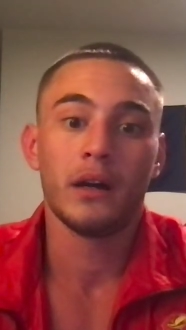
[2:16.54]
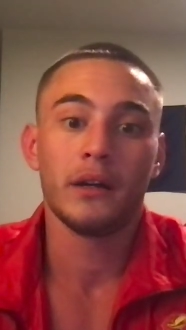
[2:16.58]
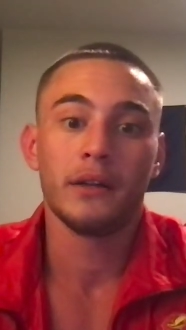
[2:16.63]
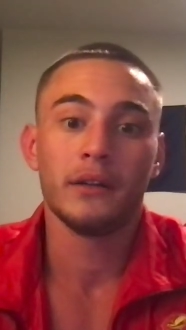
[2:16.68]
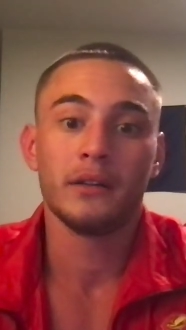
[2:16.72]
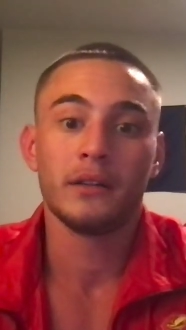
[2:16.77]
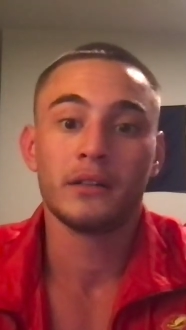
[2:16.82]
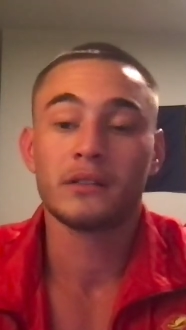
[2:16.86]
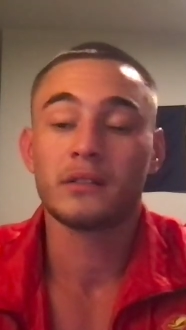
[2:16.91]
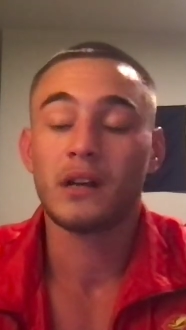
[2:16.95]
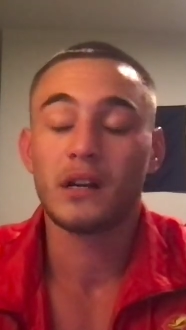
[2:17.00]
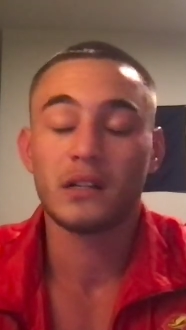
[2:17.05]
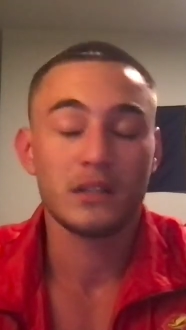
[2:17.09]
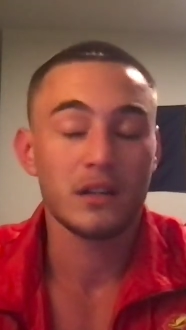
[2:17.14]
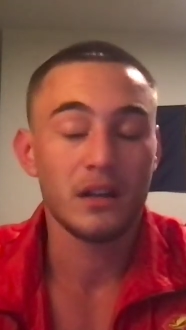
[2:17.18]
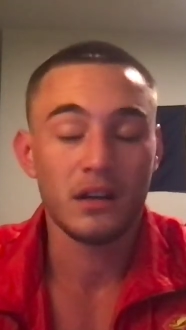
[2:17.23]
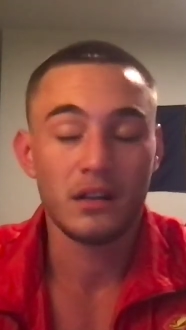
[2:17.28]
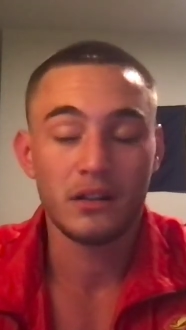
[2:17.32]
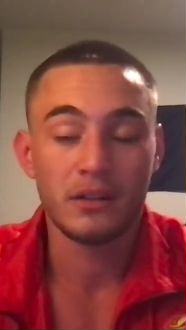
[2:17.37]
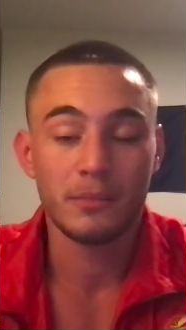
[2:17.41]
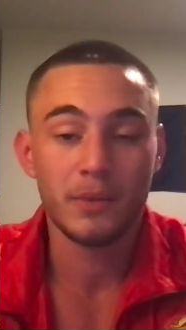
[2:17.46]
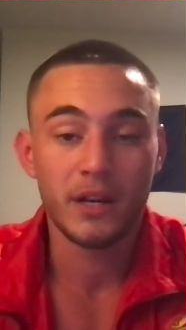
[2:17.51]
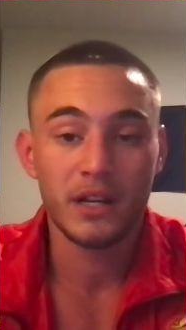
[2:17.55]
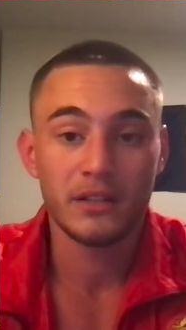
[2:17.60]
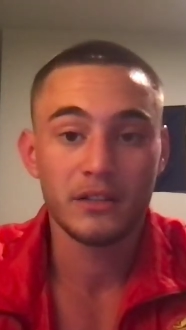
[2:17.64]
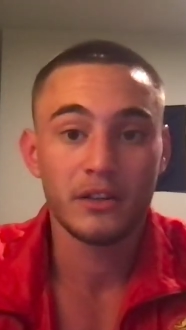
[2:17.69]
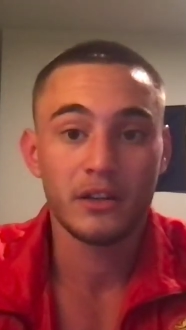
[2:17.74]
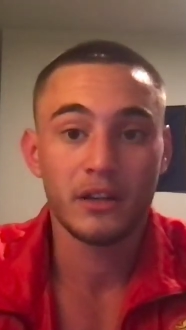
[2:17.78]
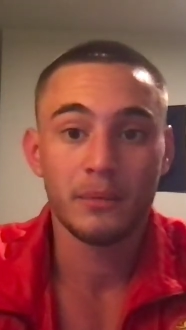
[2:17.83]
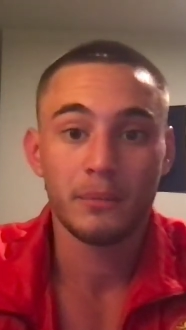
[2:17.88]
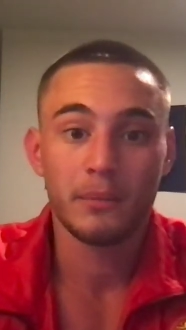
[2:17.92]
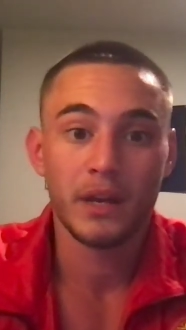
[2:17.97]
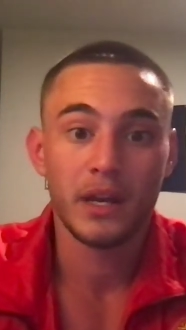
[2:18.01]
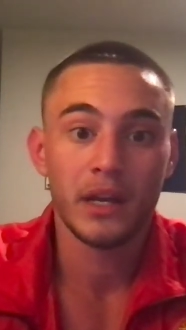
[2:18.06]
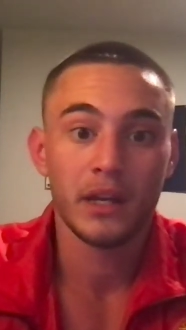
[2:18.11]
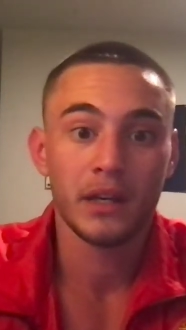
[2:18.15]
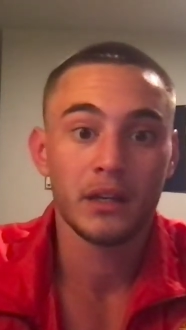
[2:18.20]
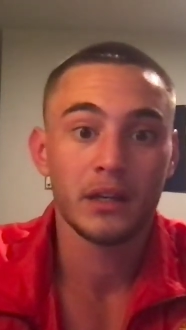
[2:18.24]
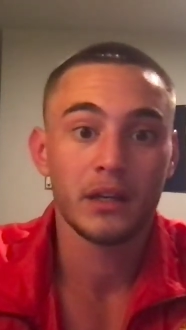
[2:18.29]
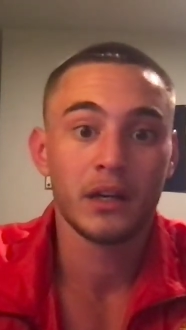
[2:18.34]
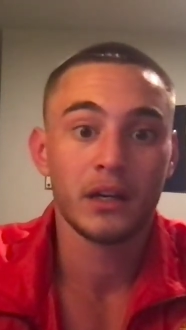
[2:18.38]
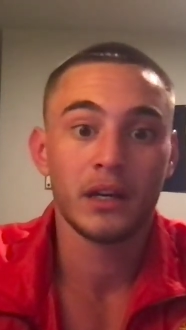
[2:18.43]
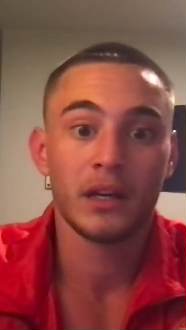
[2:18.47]
There's lots of other bets you can
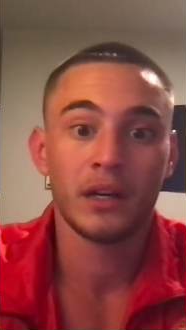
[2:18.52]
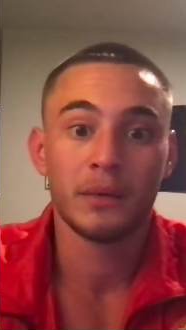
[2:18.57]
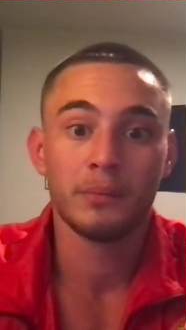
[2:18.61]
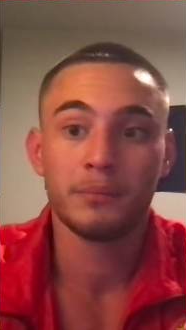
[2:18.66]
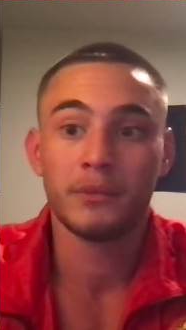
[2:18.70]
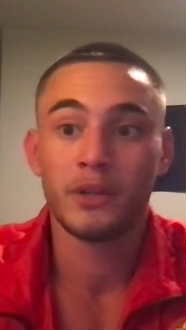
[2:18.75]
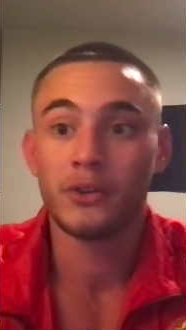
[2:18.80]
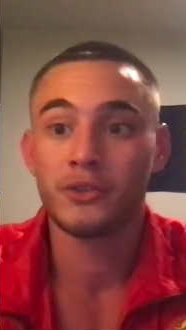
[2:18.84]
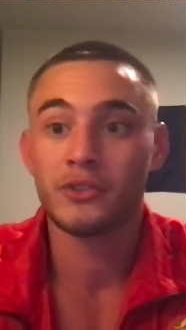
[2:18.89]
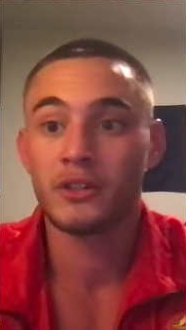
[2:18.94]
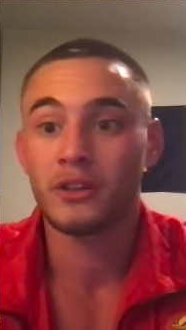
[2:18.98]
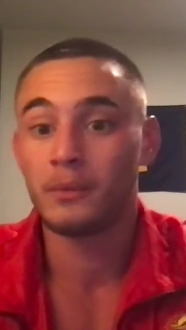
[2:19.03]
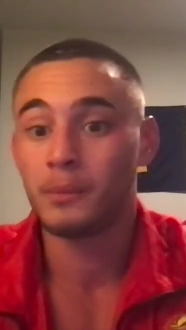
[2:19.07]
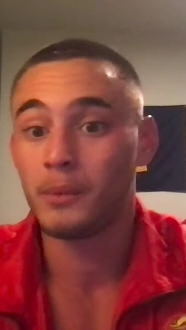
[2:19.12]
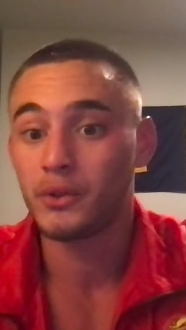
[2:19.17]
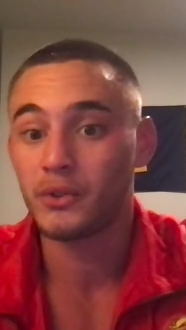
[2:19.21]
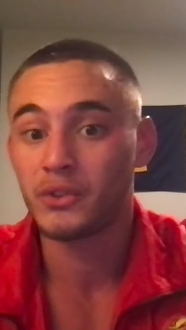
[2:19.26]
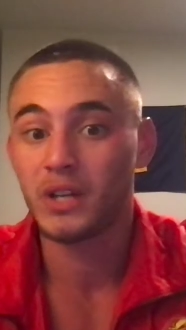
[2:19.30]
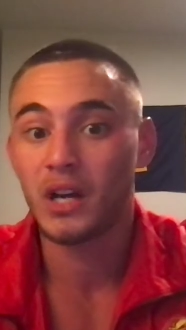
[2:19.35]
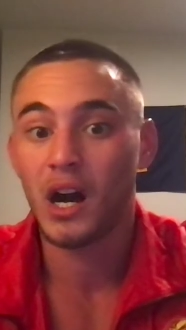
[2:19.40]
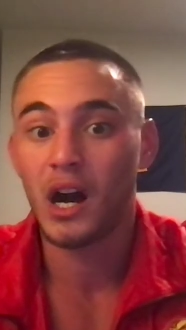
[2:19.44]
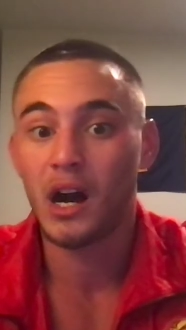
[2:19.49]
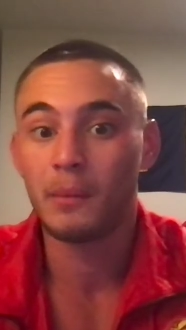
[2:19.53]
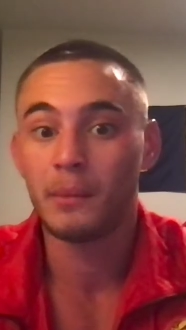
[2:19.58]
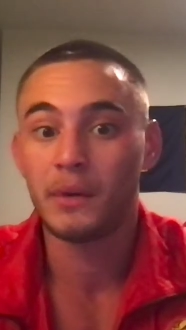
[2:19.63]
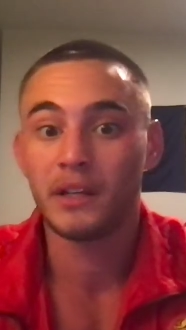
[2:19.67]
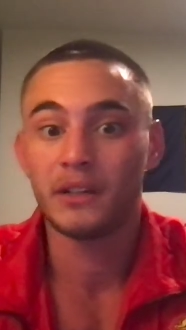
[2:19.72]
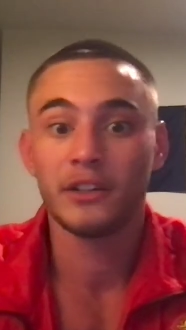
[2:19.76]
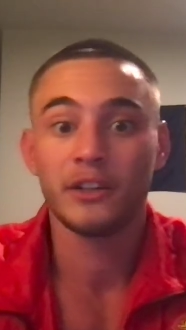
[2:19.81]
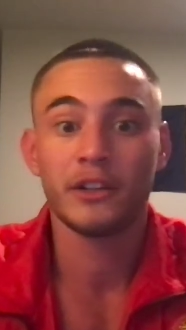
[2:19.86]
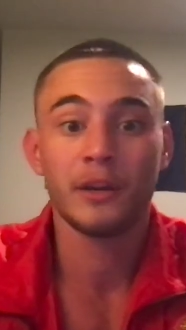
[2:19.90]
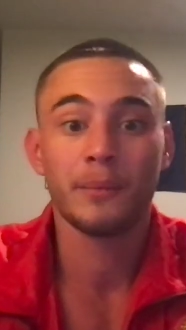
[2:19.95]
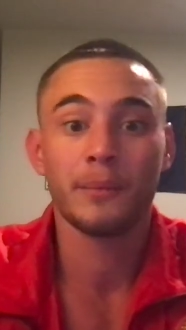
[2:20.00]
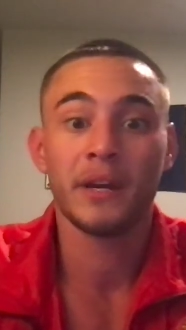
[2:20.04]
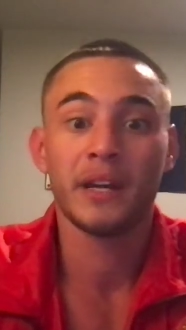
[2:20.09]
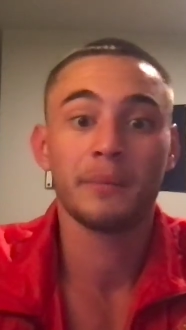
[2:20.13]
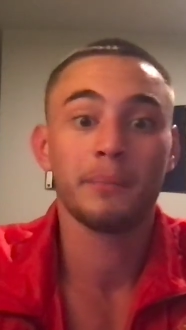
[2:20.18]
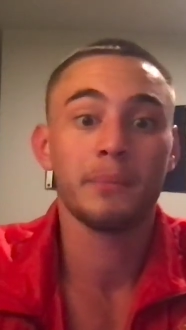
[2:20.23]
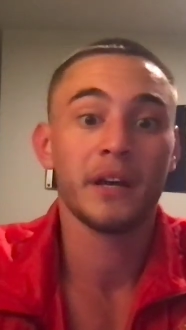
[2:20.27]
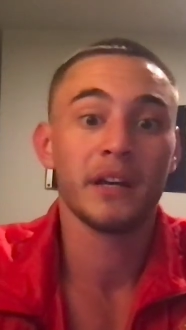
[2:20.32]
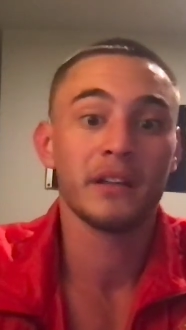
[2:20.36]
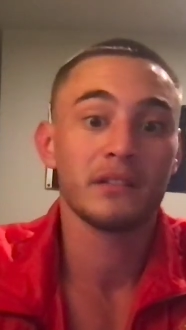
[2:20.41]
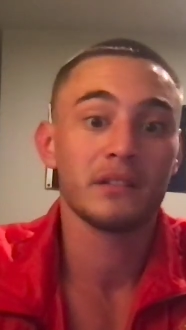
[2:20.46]
make. Those are the most common. You can make
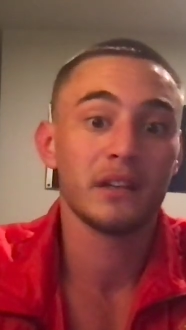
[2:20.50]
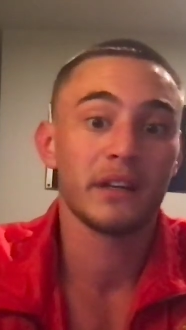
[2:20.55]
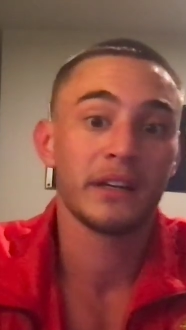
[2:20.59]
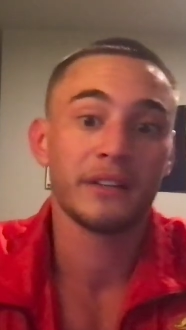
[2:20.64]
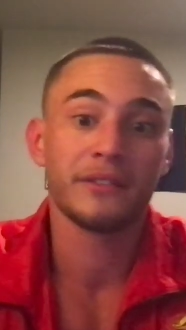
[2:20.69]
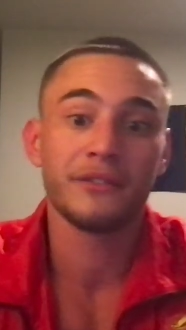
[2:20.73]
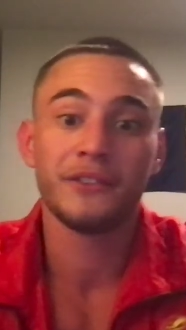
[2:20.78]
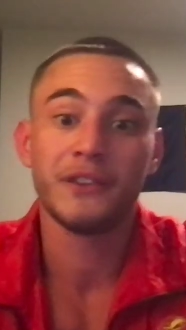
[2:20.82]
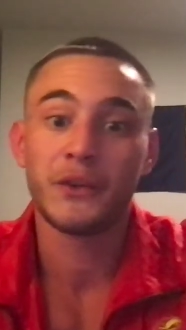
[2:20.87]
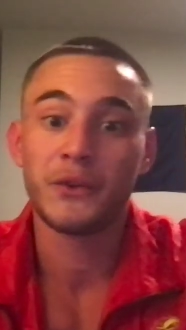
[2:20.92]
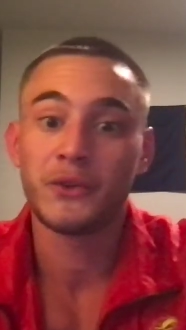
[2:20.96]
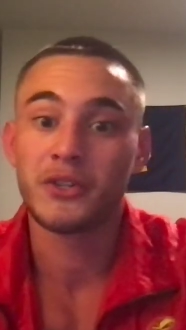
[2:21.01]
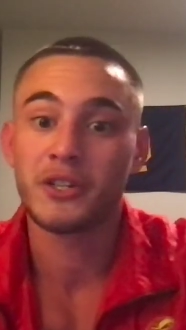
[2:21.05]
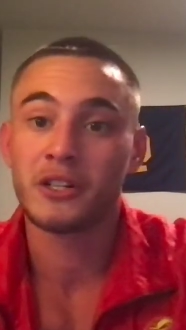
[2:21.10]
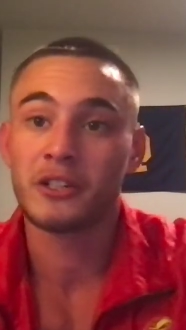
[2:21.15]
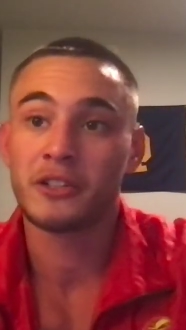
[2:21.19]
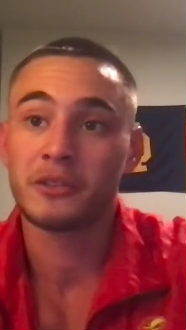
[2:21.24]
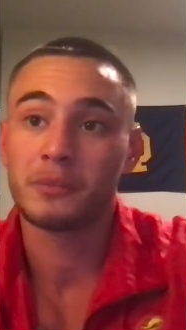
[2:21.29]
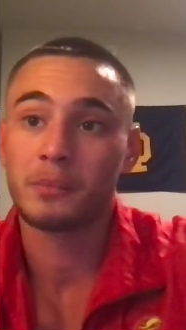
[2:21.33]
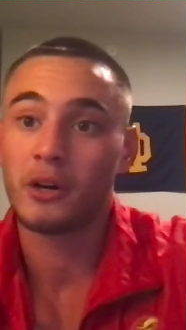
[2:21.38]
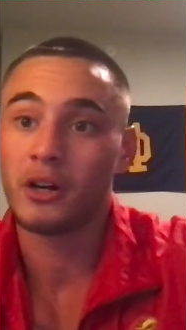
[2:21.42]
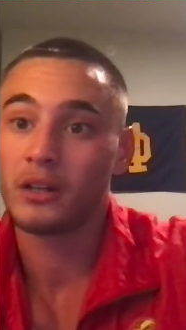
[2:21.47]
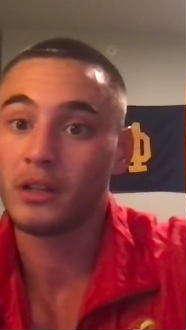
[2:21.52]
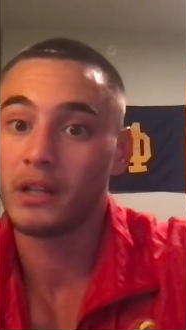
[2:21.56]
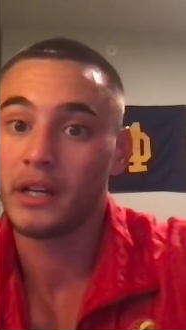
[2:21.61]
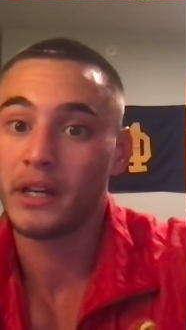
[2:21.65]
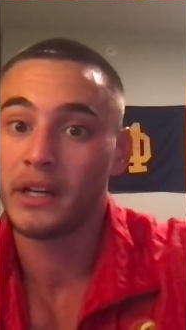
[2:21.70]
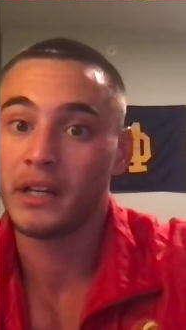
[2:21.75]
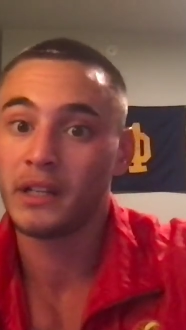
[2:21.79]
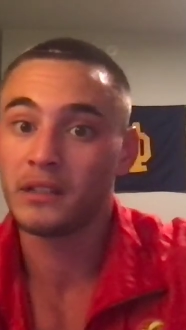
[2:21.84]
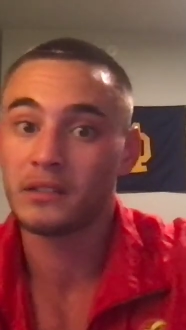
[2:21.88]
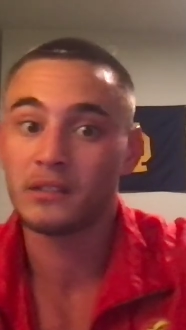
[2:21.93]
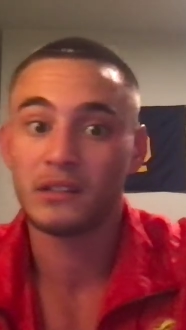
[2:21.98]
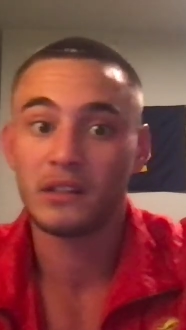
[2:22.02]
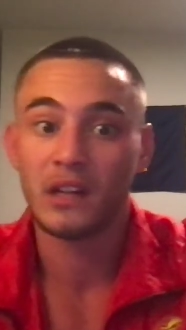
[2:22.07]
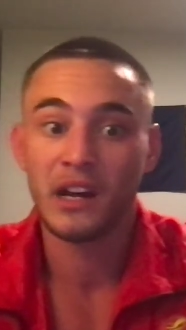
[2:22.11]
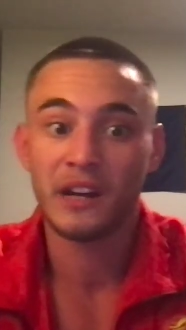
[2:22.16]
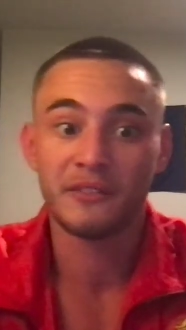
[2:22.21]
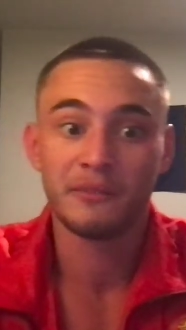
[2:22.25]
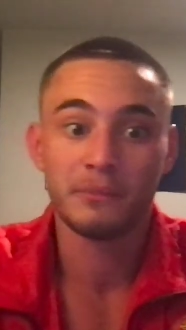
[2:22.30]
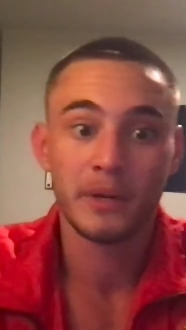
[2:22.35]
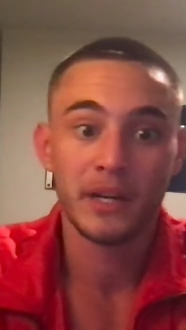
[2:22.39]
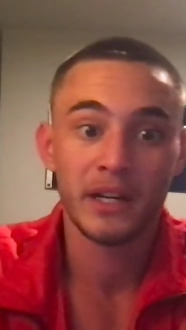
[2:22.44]
bets like futures, parlays,
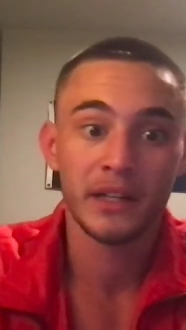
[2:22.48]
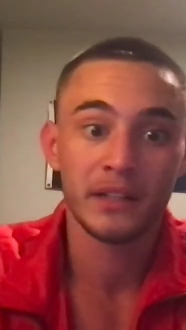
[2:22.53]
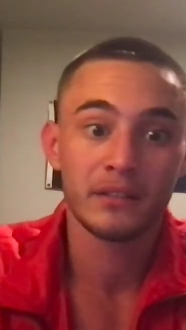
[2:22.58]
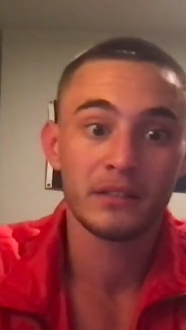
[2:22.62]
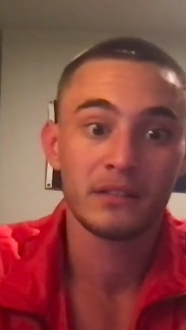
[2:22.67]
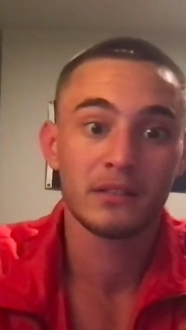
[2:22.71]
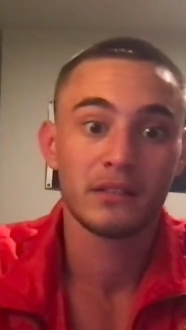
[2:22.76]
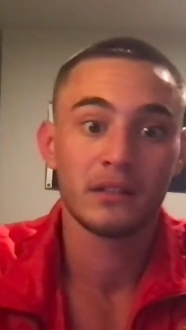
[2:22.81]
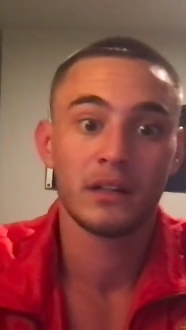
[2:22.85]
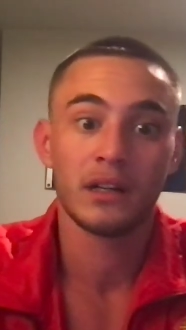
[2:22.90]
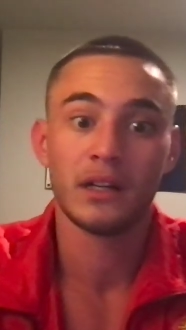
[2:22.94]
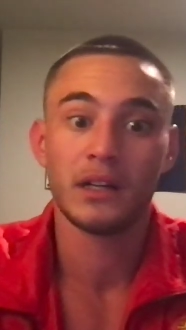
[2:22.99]
live bets.